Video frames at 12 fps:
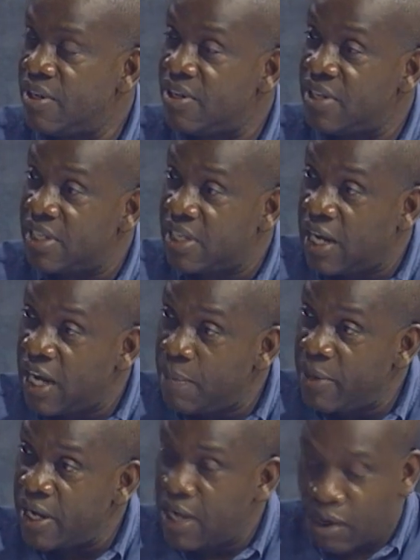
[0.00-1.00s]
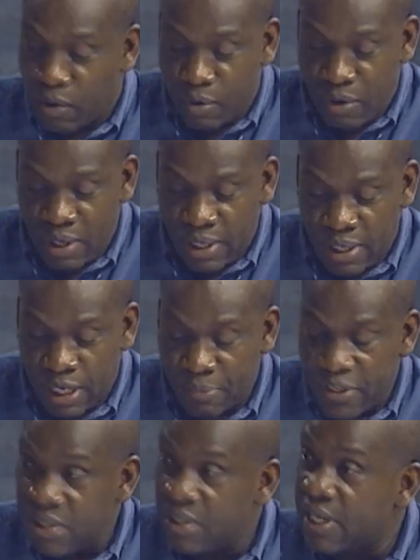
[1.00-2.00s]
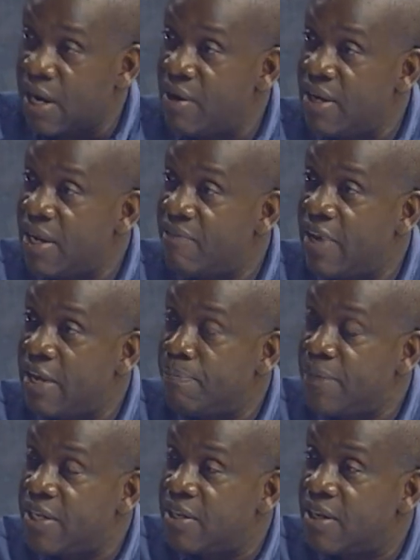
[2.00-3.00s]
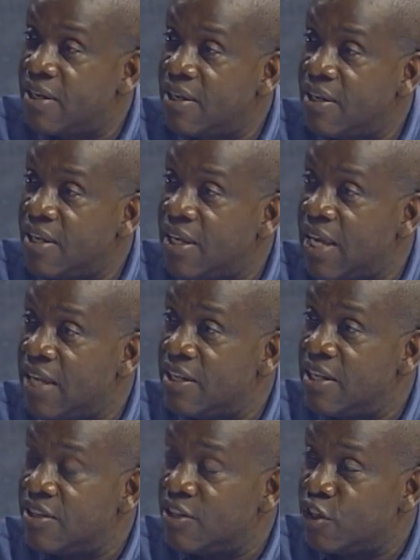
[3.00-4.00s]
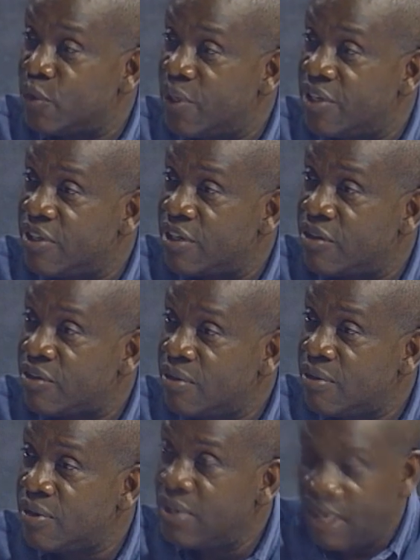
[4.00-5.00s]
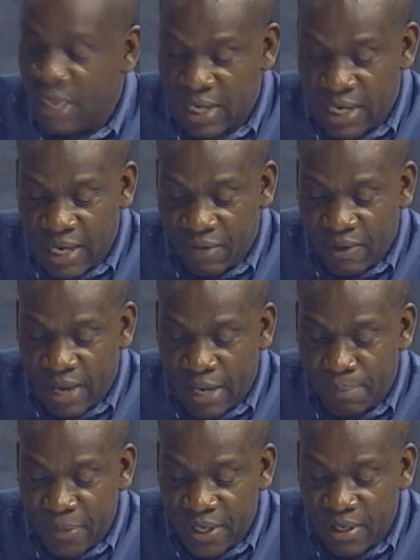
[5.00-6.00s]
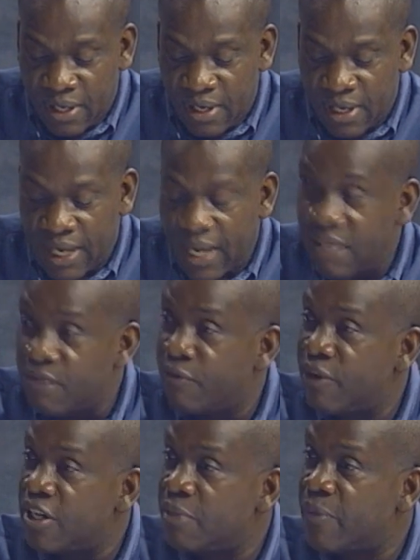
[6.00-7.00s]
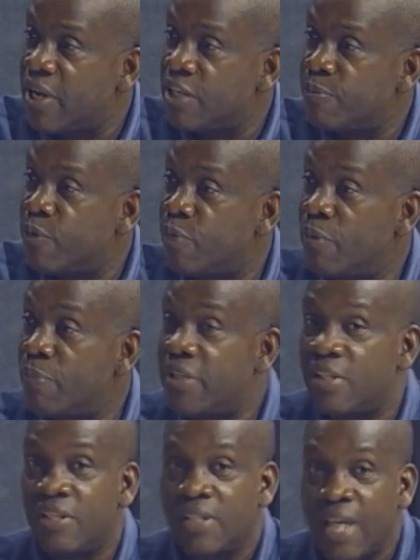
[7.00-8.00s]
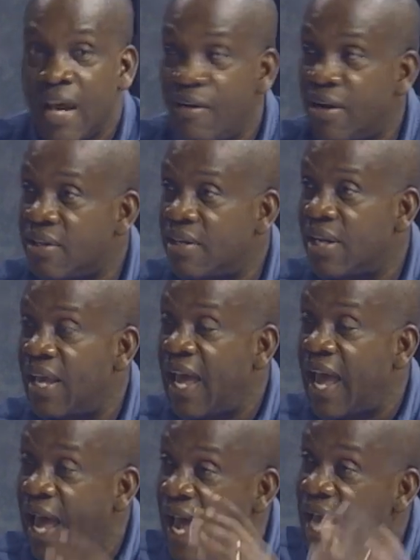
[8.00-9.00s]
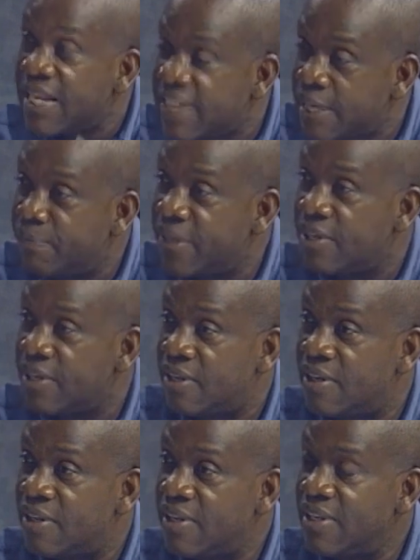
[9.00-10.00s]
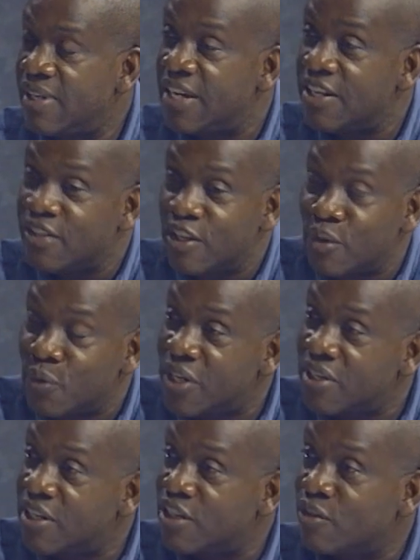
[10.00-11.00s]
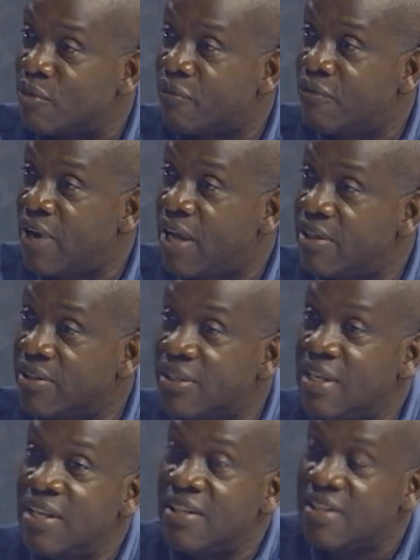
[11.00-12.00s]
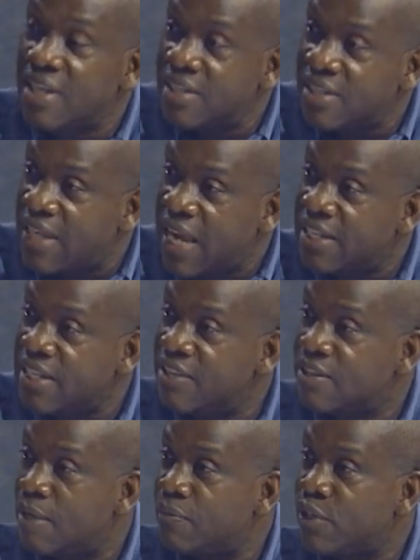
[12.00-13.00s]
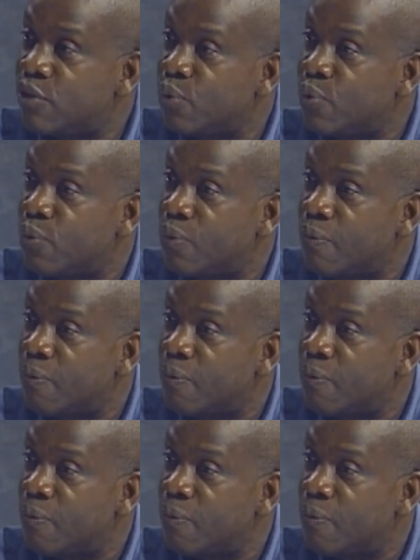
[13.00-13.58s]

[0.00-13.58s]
She's claiming now that Mr. Skerritt never admitted he's a dual citizen. He never admitted he has a French passport. But Mr. Skerritt has admitted that he's a dual citizen of France since 1972.